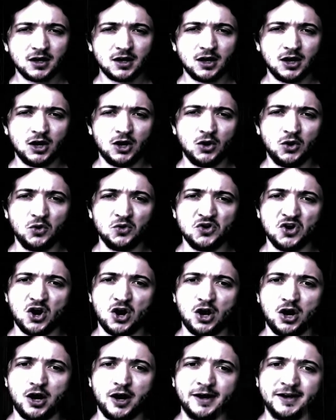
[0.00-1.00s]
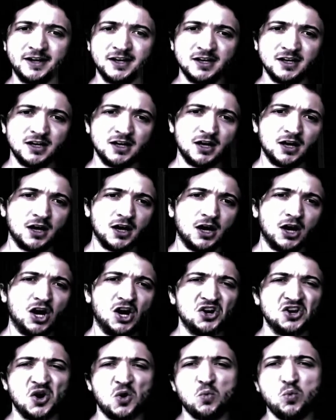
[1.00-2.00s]
Hold on,
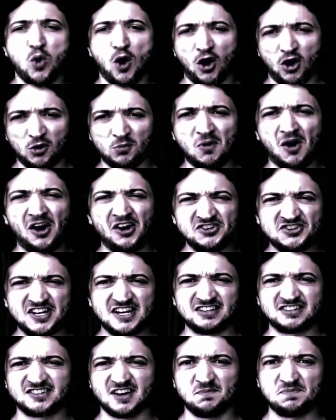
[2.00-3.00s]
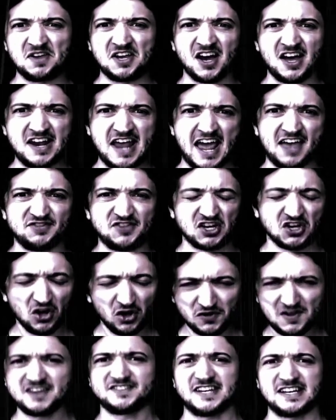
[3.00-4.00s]
Walmart did something unethical?
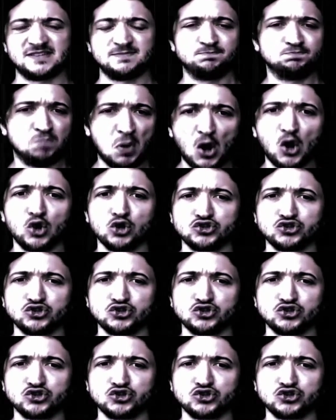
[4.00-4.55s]
This is bull****.